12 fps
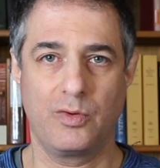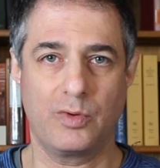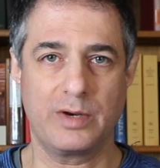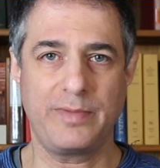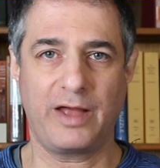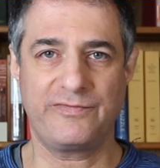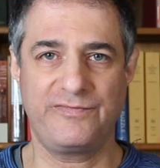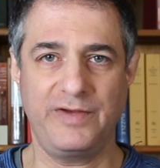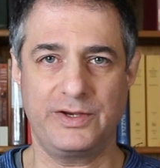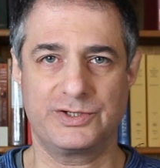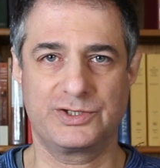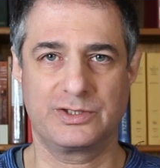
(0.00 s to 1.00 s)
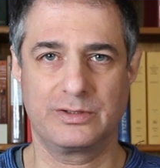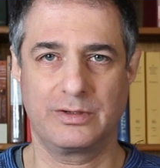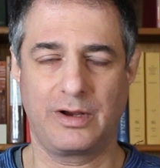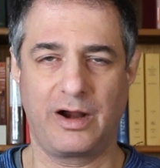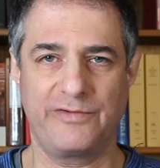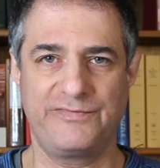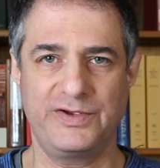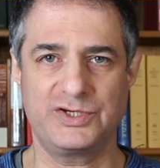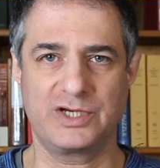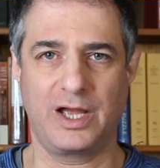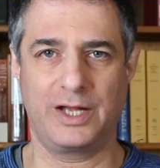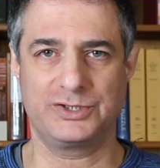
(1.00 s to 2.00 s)
What about fish? Are
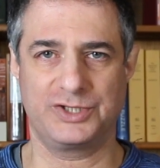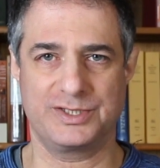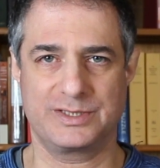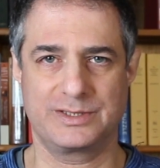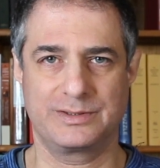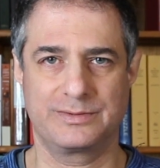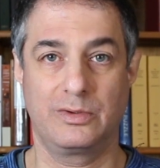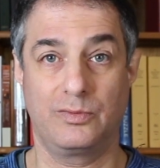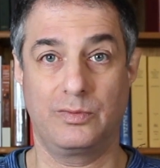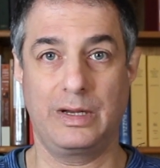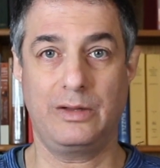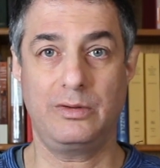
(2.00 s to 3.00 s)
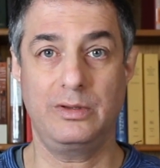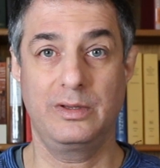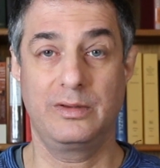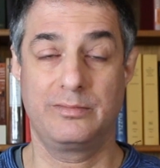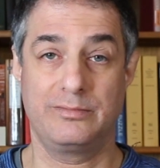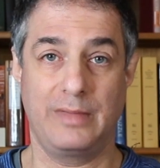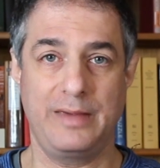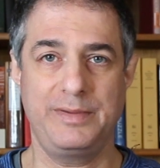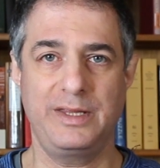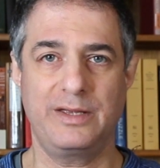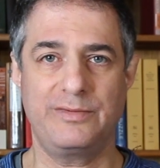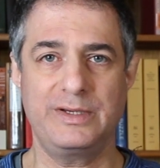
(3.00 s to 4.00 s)
fish conscious? Well,
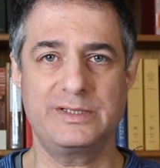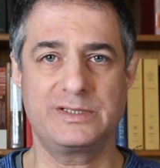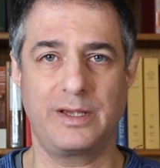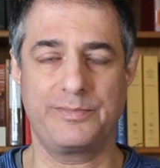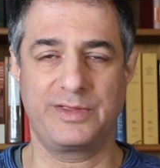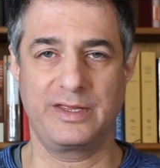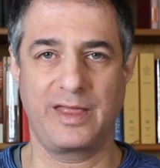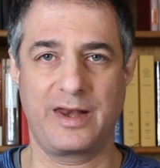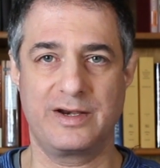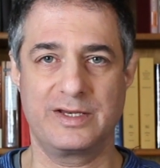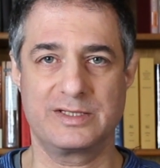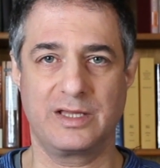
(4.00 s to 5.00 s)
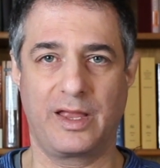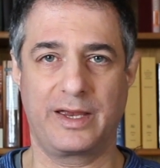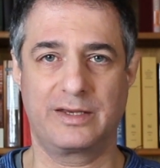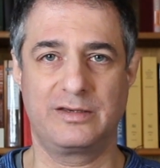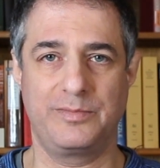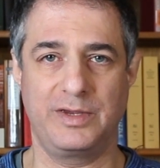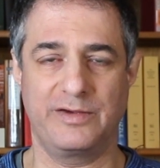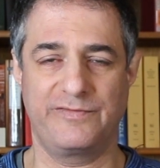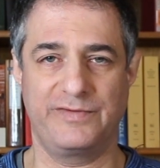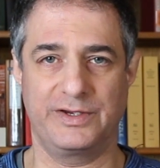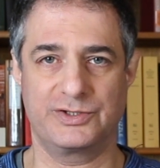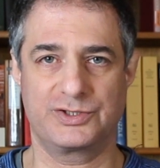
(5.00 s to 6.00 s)
maybe there is something that it is like to be a
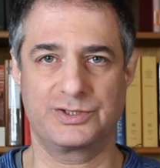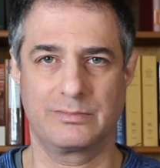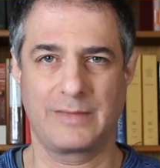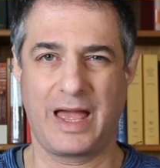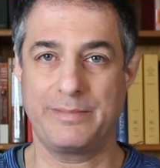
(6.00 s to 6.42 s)
fish.